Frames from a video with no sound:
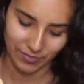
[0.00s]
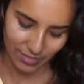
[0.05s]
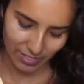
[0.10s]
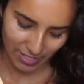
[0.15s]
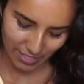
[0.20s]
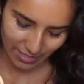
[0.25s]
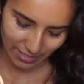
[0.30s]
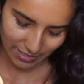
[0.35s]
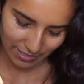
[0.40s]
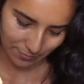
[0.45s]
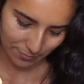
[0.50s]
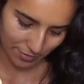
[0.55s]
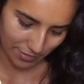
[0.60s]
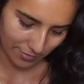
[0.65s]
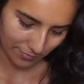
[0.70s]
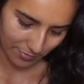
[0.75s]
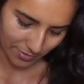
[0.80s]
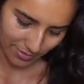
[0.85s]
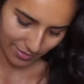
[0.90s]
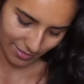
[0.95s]
take them in
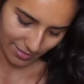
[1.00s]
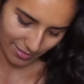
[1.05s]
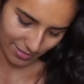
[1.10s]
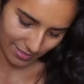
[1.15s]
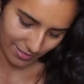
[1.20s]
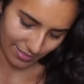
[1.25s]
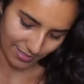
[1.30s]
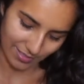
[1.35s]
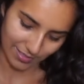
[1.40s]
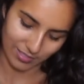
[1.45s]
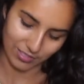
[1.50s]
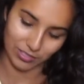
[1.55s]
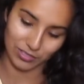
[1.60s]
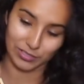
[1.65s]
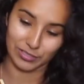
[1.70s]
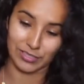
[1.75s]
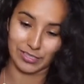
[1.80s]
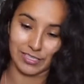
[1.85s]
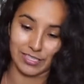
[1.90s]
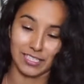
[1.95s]
a bit and
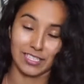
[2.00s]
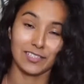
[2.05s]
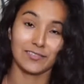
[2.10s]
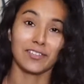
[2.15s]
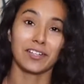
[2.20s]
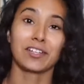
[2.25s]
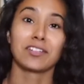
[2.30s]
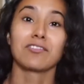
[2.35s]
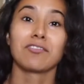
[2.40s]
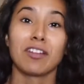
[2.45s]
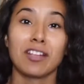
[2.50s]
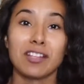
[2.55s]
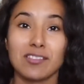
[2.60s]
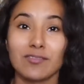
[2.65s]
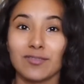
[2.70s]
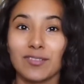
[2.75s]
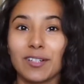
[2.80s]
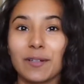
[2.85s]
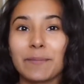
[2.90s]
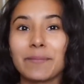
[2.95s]
see if I can
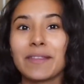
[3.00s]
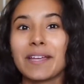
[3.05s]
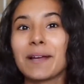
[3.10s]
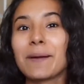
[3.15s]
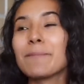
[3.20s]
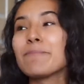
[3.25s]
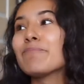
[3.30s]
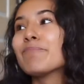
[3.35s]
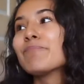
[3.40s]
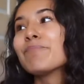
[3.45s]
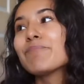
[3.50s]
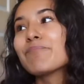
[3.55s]
transform them.